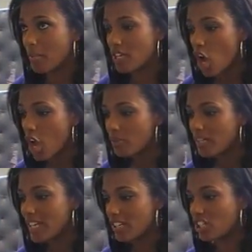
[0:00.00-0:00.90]
I mean, not
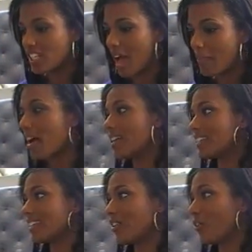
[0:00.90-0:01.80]
only is she that
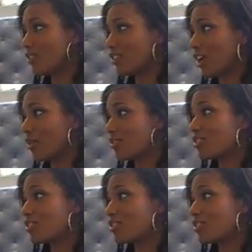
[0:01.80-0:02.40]
person on the show,